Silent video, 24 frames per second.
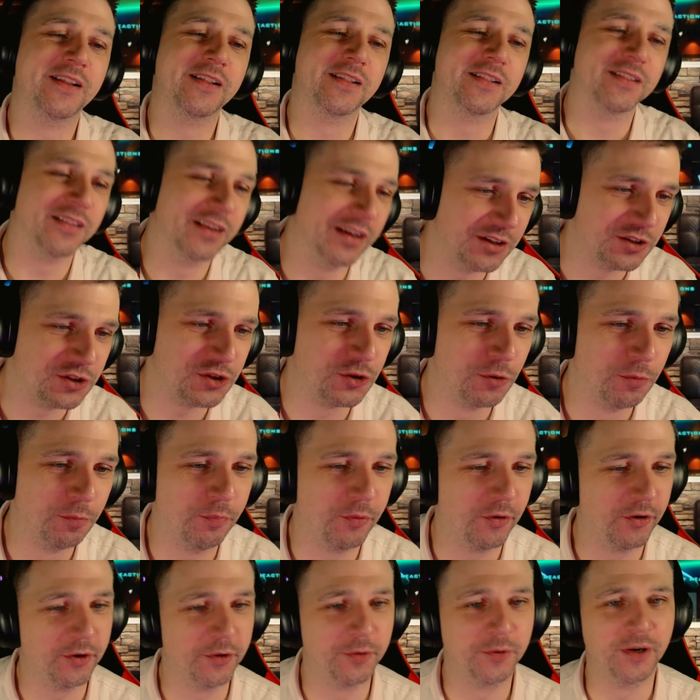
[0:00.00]
Let's jump
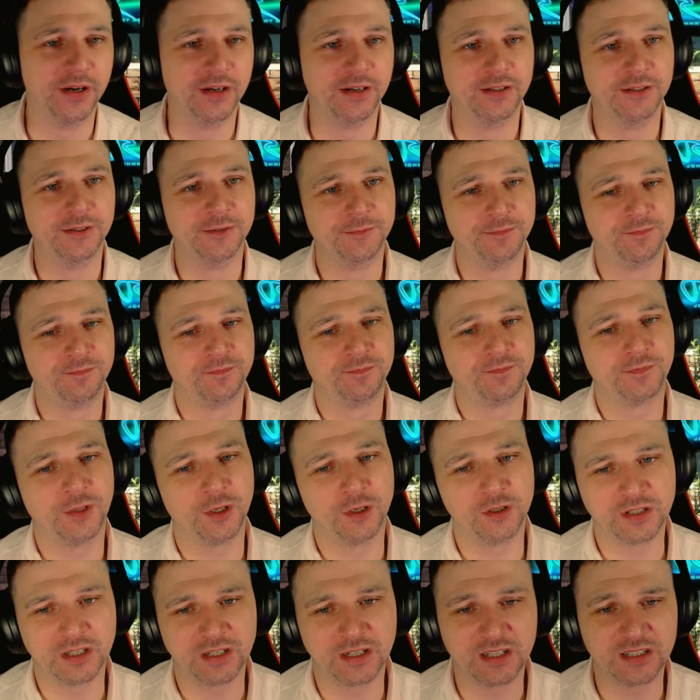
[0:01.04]
onto it.
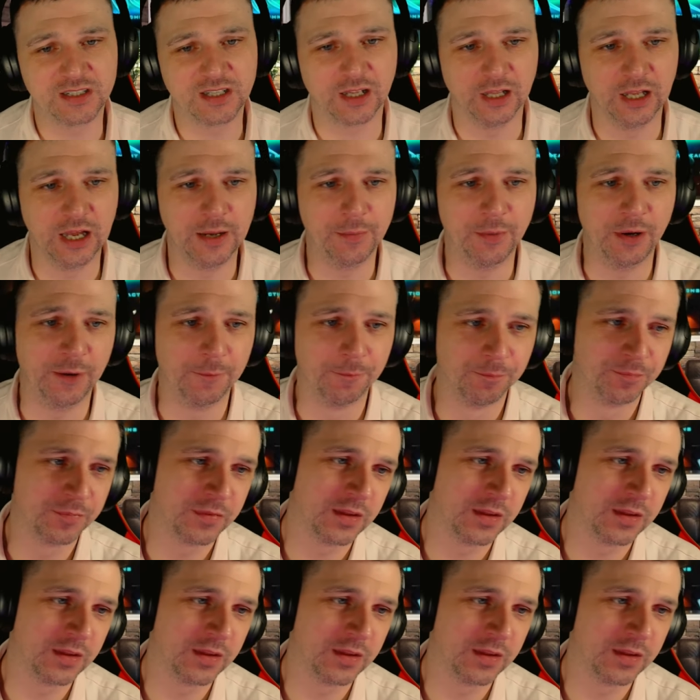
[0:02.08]
There's a disclaimer.